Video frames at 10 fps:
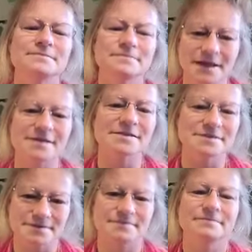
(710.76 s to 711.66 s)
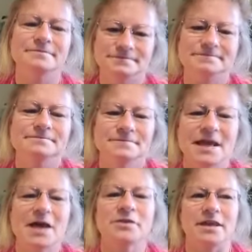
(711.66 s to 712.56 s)
in yes. this world.
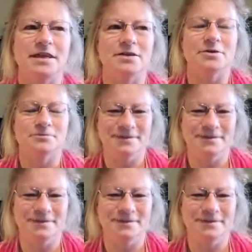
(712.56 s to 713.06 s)
Um, Healthy ego.